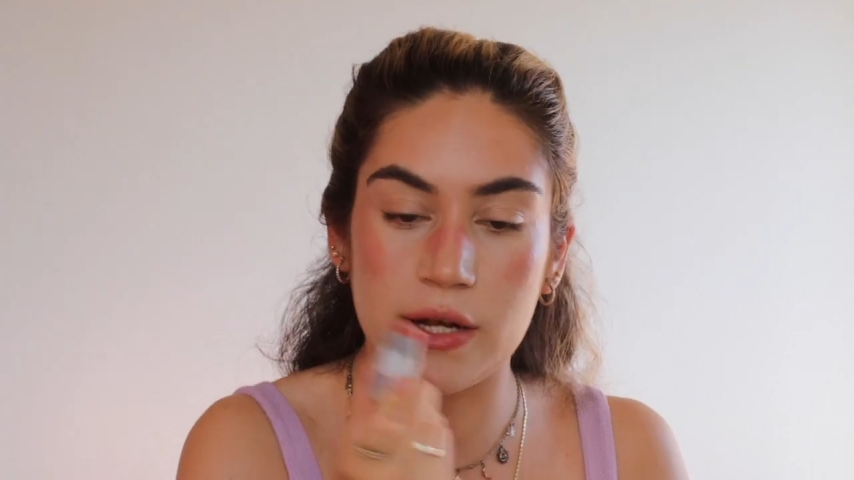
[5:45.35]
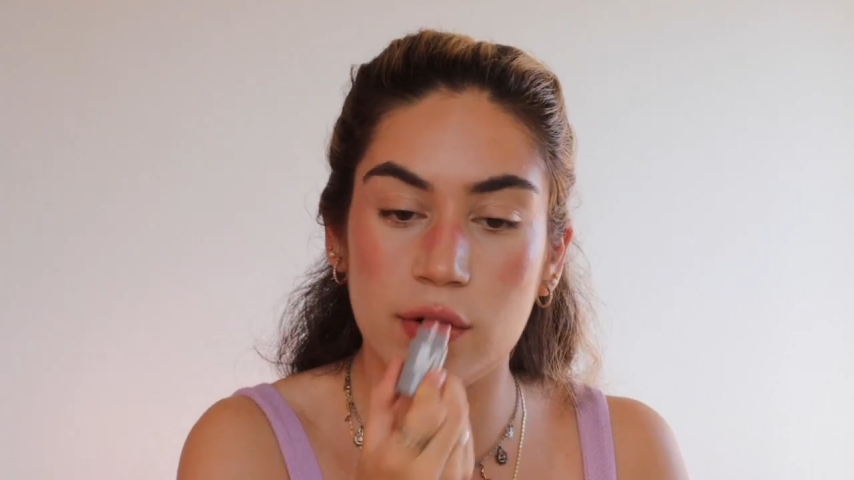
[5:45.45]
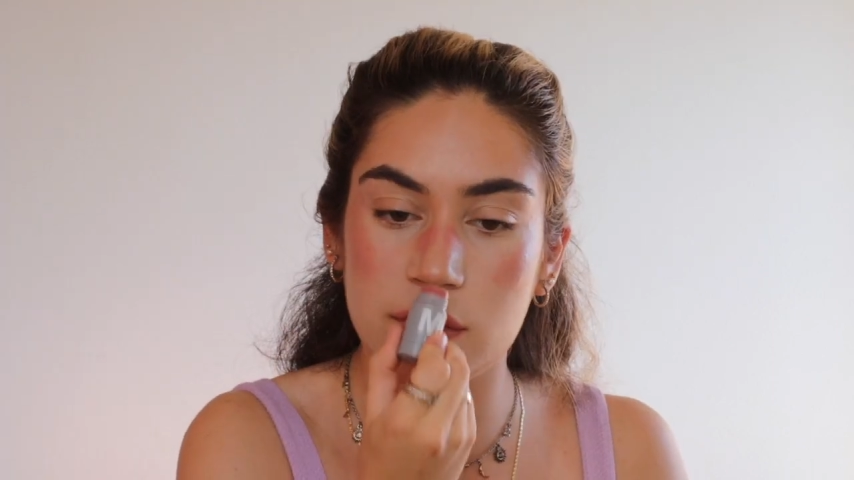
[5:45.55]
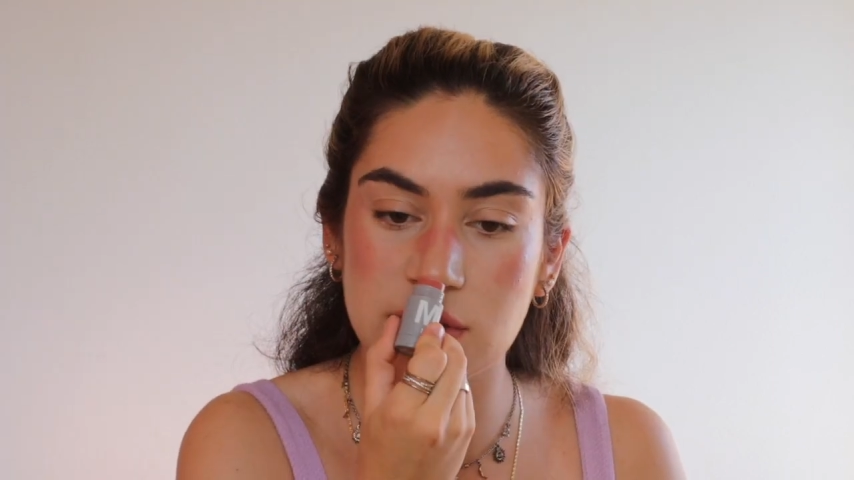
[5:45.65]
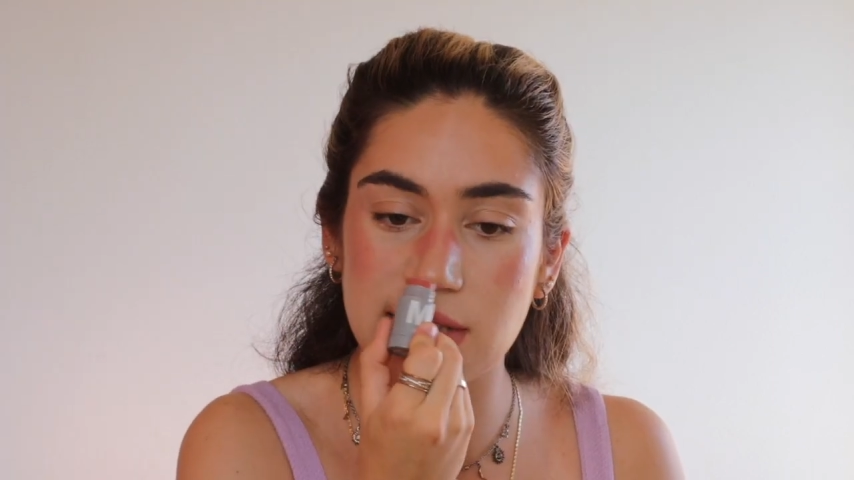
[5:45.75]

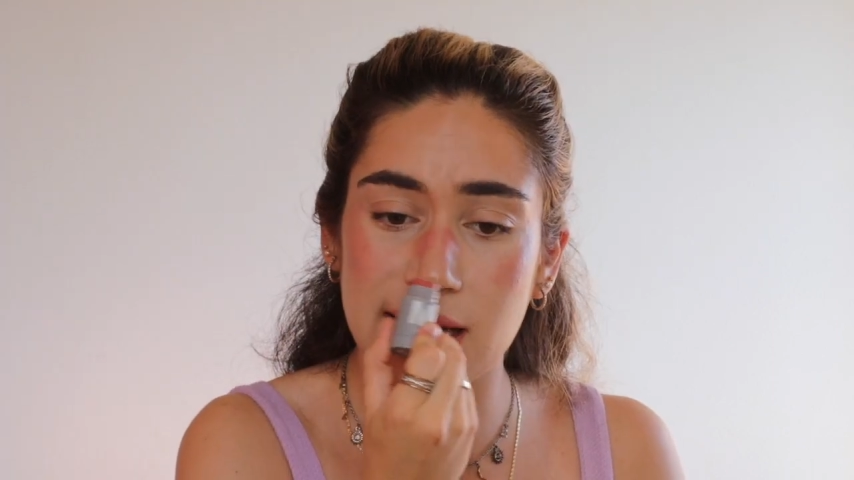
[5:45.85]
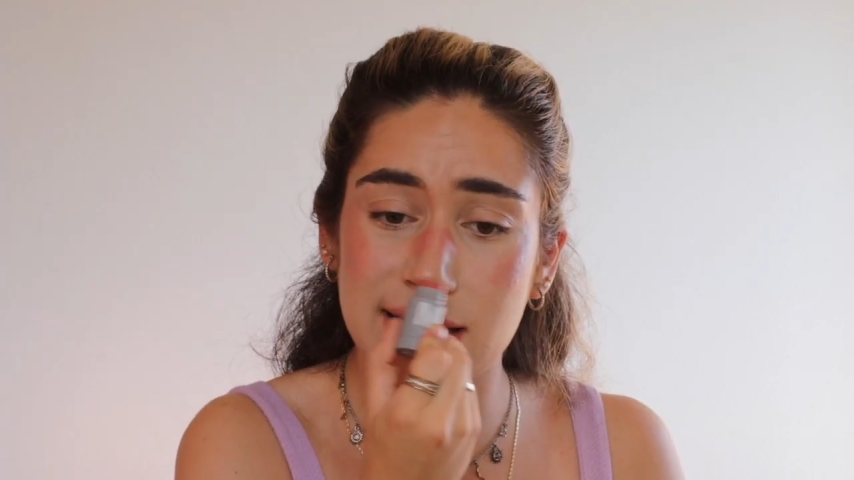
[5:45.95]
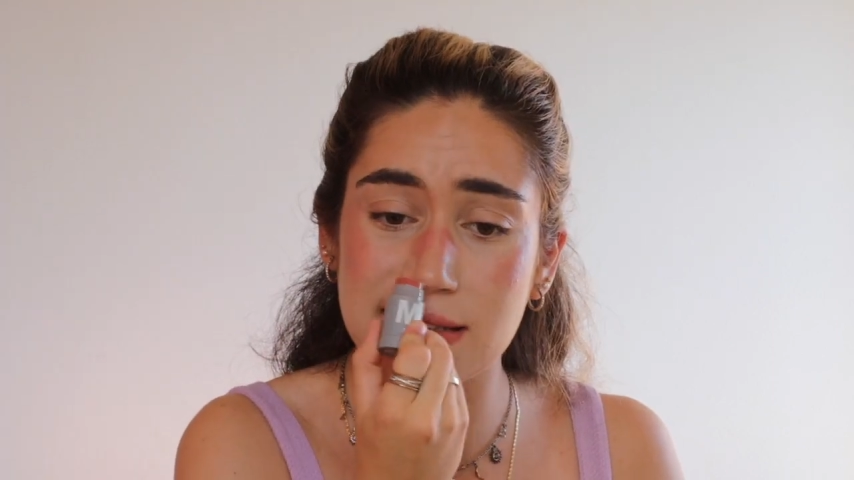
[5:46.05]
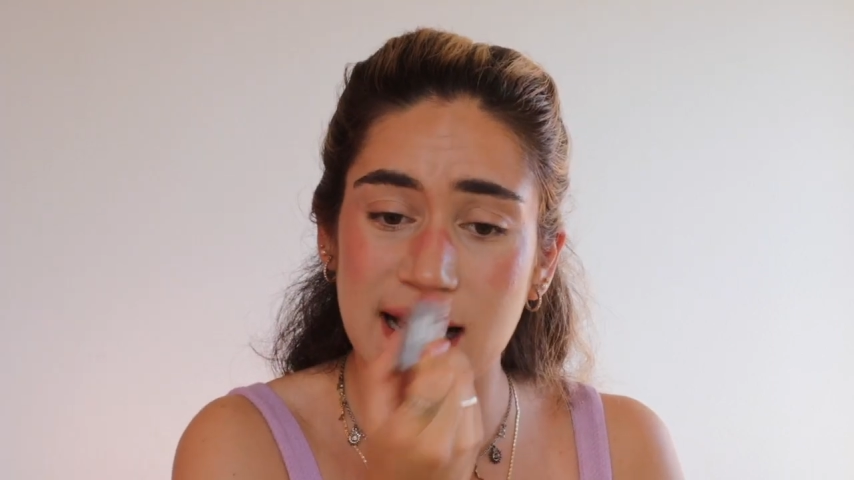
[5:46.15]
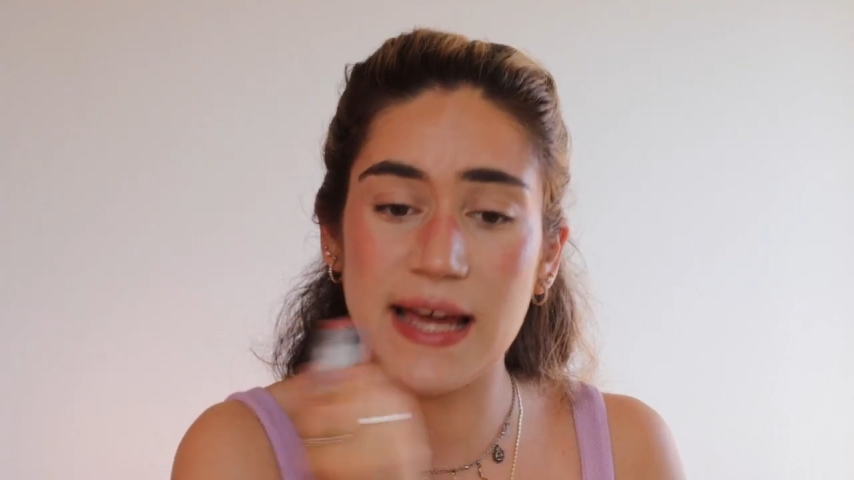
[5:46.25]
nose and a
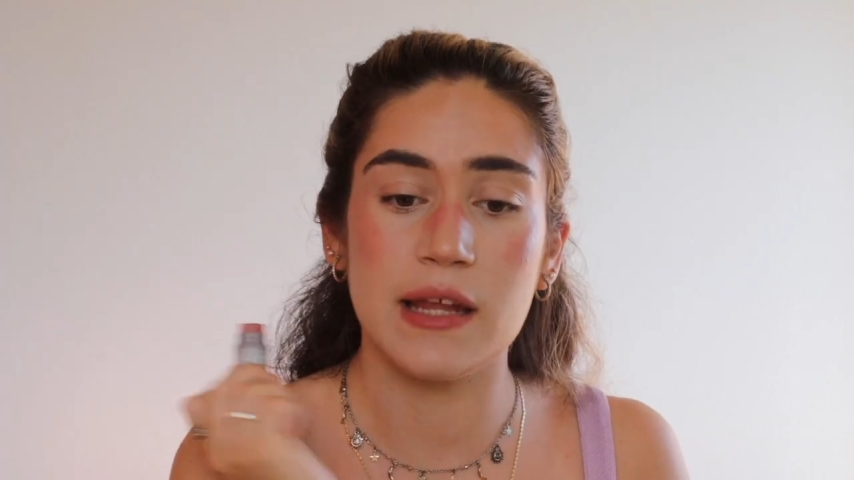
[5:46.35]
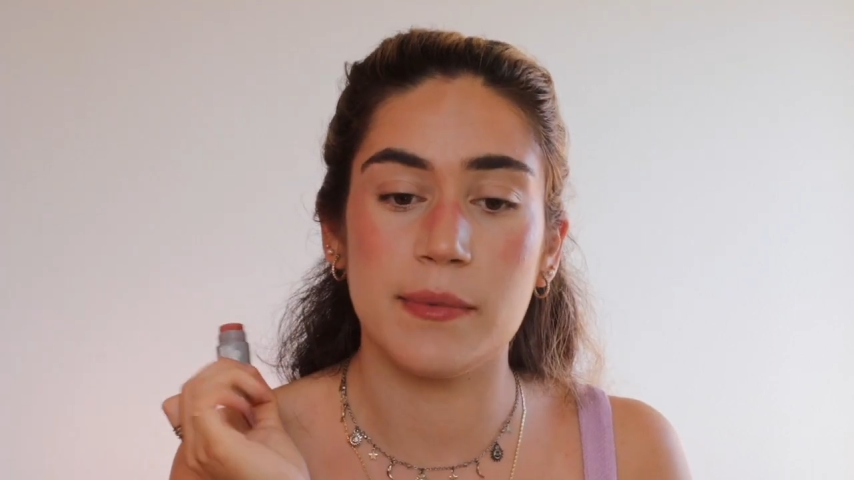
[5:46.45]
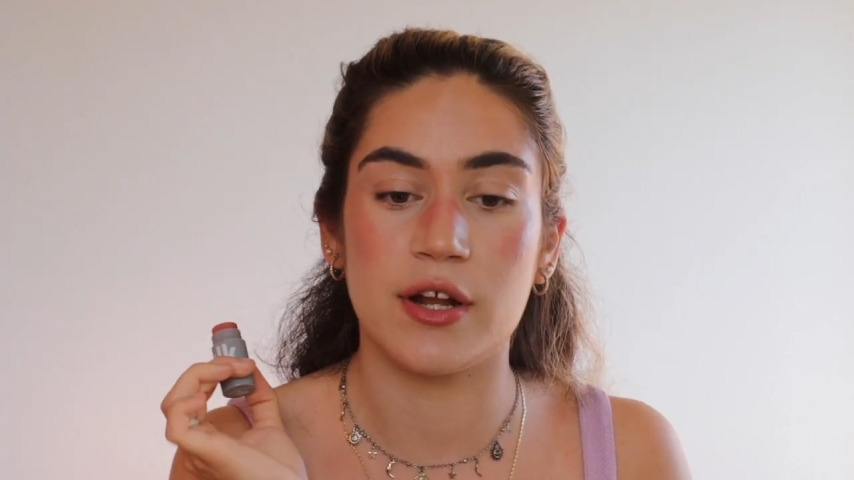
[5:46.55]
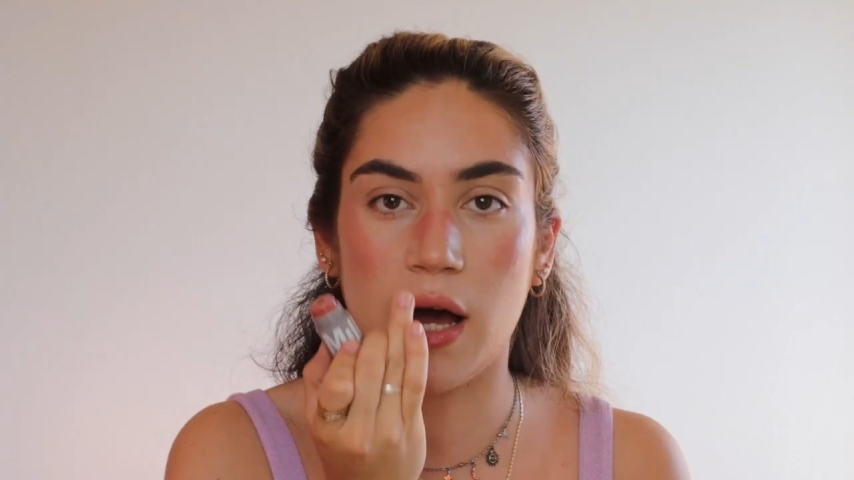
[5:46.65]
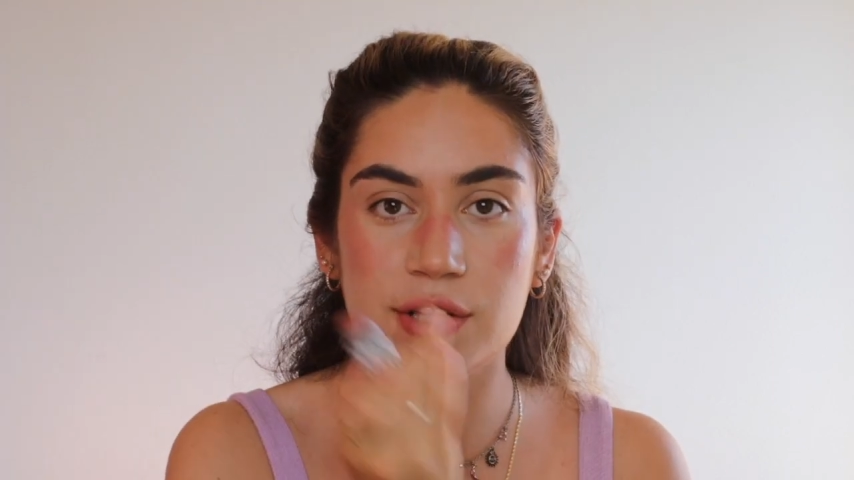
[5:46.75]
tiny
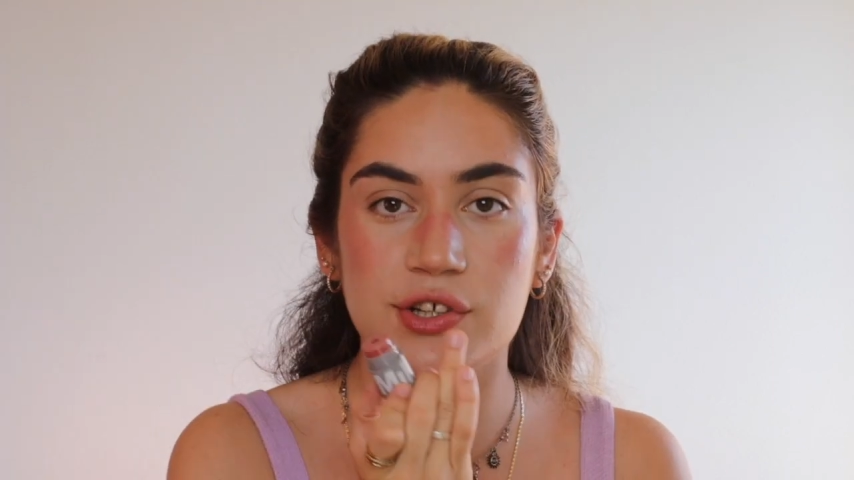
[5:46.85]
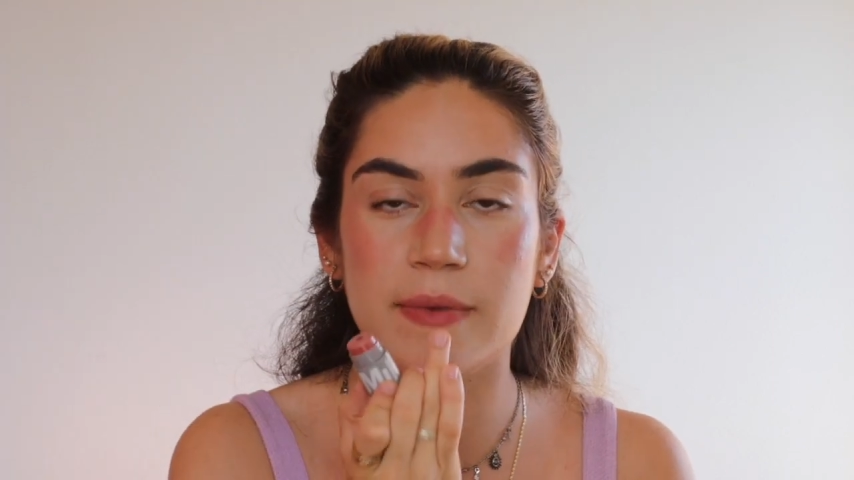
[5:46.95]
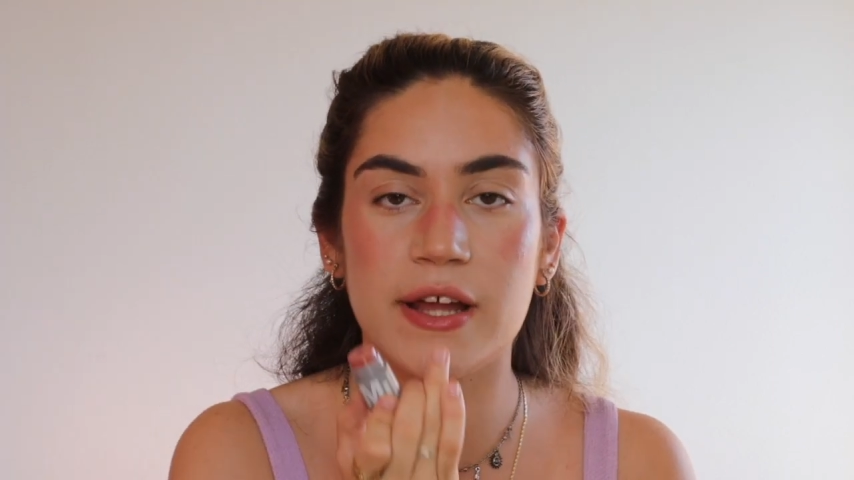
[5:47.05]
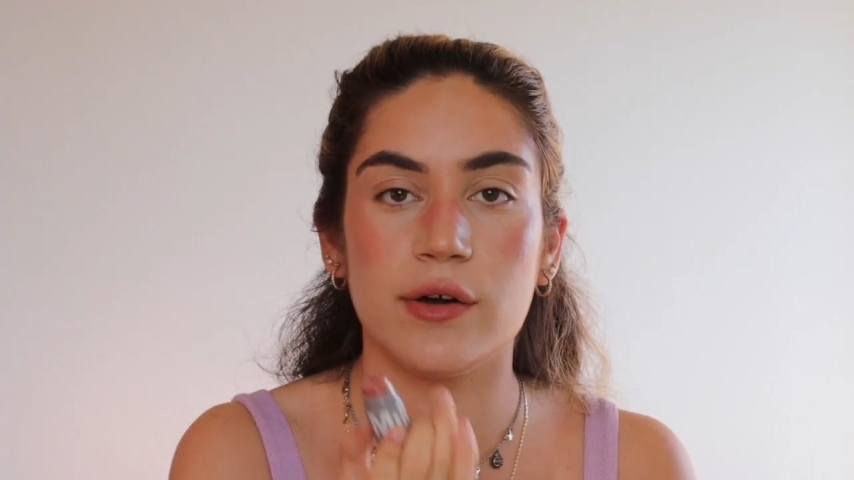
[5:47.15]
bit under my